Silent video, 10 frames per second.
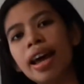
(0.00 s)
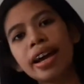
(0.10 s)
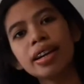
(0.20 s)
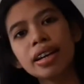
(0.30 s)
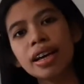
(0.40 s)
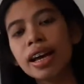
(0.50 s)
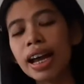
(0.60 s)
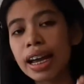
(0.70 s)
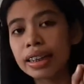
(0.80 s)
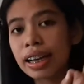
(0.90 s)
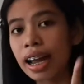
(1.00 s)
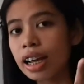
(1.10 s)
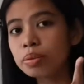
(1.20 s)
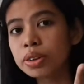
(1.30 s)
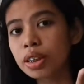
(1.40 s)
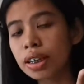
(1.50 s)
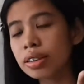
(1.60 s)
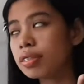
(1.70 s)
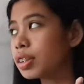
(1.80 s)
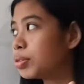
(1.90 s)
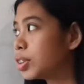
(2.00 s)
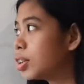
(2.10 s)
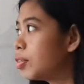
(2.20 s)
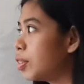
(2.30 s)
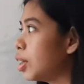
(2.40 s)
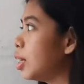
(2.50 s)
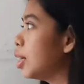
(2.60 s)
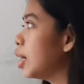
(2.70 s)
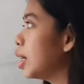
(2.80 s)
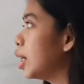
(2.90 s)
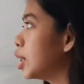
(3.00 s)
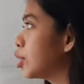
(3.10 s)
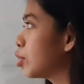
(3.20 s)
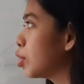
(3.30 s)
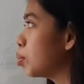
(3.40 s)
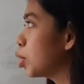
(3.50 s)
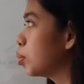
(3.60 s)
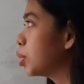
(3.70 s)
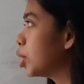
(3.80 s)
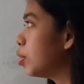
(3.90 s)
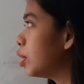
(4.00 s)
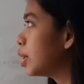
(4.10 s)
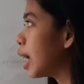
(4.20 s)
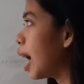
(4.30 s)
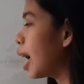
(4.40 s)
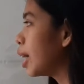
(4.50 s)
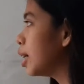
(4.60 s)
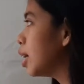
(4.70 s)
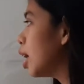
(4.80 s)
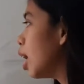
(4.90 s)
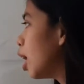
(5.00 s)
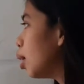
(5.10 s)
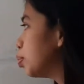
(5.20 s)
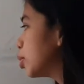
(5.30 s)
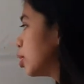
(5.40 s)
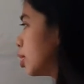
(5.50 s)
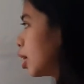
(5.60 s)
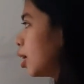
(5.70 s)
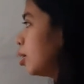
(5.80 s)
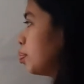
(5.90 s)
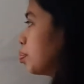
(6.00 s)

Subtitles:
line, and the line of sight of the observer is from the observer's eye up to the